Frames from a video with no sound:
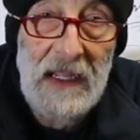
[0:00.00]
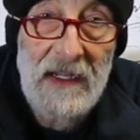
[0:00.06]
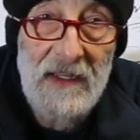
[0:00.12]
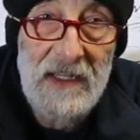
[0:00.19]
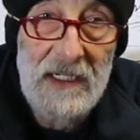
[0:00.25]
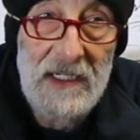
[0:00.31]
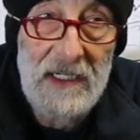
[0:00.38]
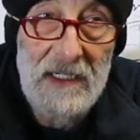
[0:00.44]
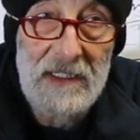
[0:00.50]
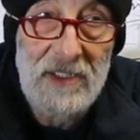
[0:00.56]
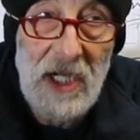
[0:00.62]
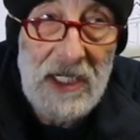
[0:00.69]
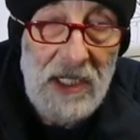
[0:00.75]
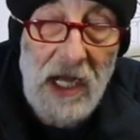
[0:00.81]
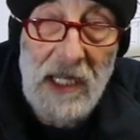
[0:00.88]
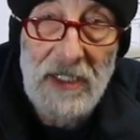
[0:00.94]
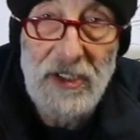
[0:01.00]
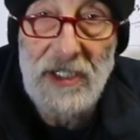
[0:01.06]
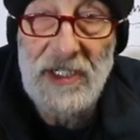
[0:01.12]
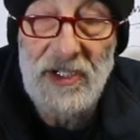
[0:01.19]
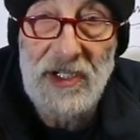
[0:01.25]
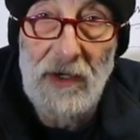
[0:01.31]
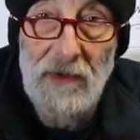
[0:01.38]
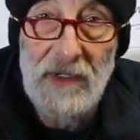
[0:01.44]
The technology
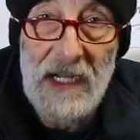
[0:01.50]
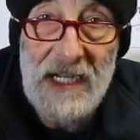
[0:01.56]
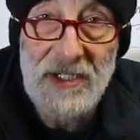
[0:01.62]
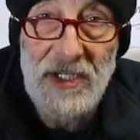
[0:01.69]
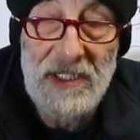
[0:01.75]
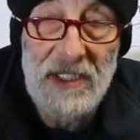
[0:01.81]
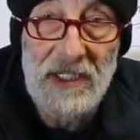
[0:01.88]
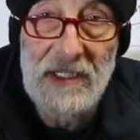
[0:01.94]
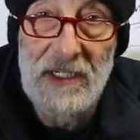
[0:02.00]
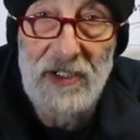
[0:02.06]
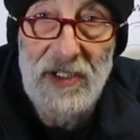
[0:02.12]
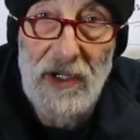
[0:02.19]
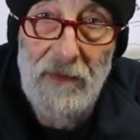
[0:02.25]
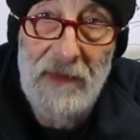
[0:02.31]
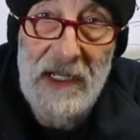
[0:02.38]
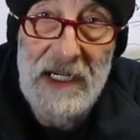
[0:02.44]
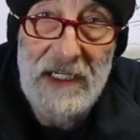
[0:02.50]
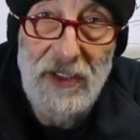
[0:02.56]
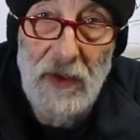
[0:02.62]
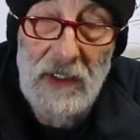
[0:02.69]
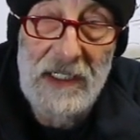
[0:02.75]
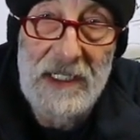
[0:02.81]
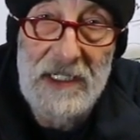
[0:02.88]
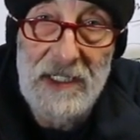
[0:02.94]
is so nascent, and there's so many
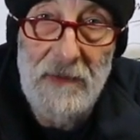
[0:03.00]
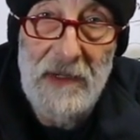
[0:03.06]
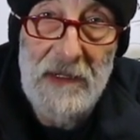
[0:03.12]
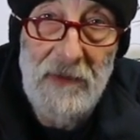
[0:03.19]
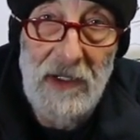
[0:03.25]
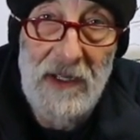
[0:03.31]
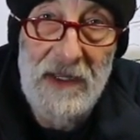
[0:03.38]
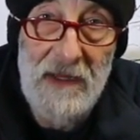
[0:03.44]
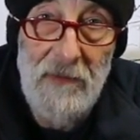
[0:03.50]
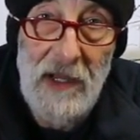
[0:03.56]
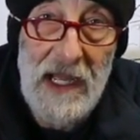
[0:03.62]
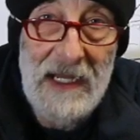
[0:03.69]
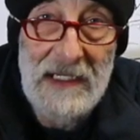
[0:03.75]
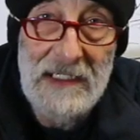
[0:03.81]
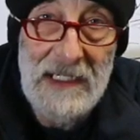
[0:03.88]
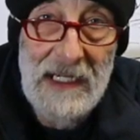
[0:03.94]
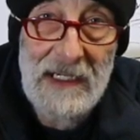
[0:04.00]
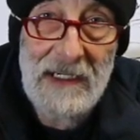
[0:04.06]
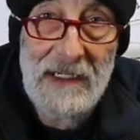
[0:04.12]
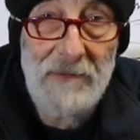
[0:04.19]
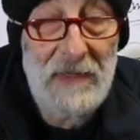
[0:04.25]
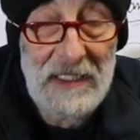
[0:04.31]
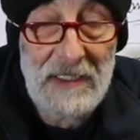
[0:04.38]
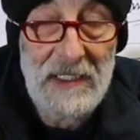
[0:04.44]
trillions of people on the planet,
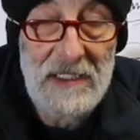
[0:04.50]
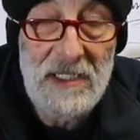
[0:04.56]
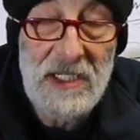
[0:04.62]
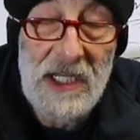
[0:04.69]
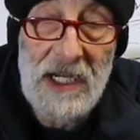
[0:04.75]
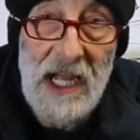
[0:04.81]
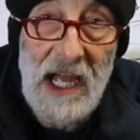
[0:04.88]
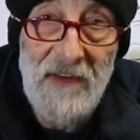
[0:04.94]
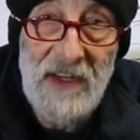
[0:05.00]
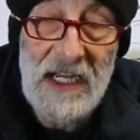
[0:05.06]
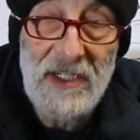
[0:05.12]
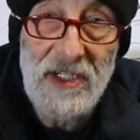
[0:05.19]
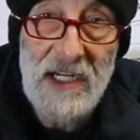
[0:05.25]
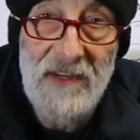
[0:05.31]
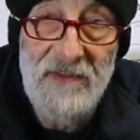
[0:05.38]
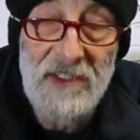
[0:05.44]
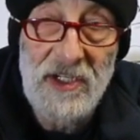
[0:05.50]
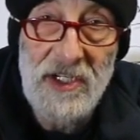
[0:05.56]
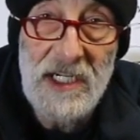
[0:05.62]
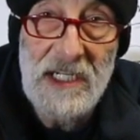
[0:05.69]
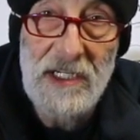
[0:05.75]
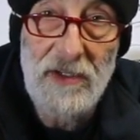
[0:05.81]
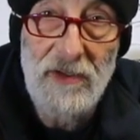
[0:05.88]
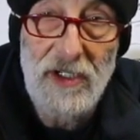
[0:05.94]
billions, that have yet to even see
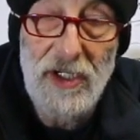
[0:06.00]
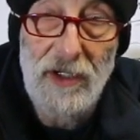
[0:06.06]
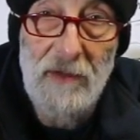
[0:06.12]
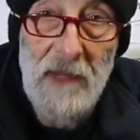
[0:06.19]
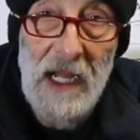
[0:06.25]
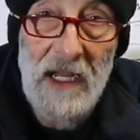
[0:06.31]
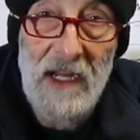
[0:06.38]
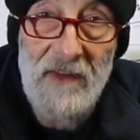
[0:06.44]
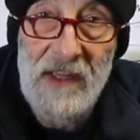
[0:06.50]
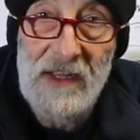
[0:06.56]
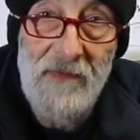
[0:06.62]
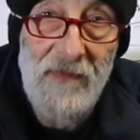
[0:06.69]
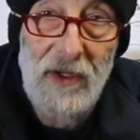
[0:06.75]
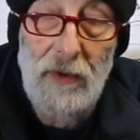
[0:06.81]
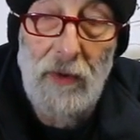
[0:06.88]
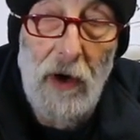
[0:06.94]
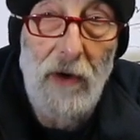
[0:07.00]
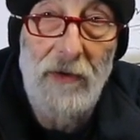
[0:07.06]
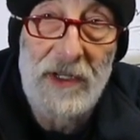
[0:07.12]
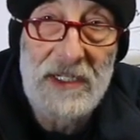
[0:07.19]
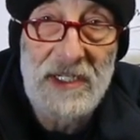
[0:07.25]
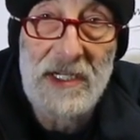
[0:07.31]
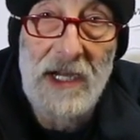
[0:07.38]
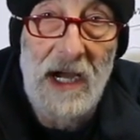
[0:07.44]
YouTube, that growth
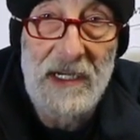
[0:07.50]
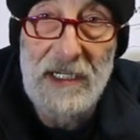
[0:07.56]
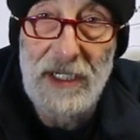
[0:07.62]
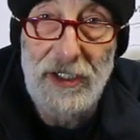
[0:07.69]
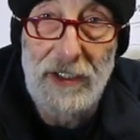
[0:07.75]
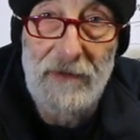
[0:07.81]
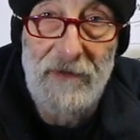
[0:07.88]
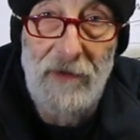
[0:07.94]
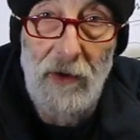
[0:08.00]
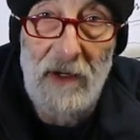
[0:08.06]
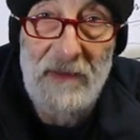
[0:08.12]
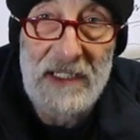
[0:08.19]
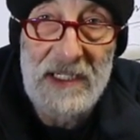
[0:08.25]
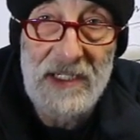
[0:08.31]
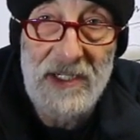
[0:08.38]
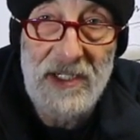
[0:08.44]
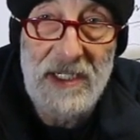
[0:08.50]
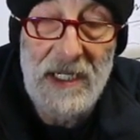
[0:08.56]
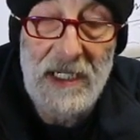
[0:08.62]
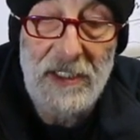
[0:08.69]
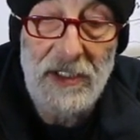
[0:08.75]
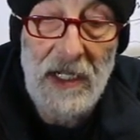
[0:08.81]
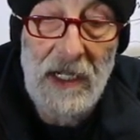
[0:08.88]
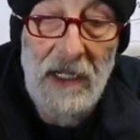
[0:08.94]
is not an issue for them at this stage.